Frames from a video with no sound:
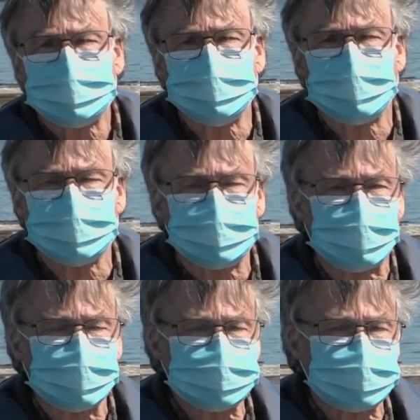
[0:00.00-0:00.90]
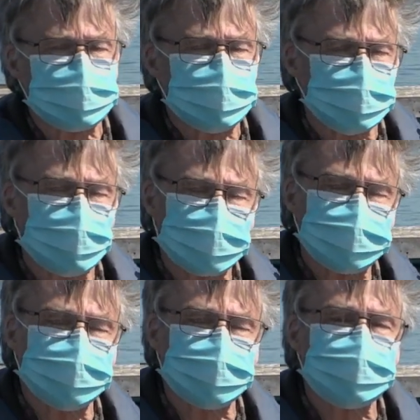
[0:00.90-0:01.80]
to up past
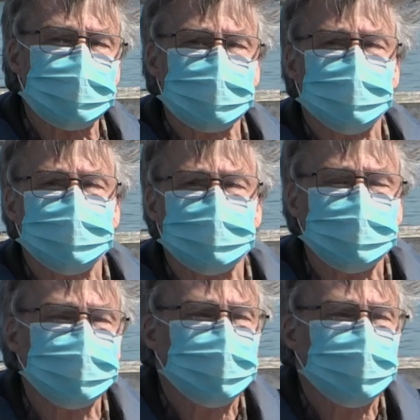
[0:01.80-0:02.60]
Rockland and Camden.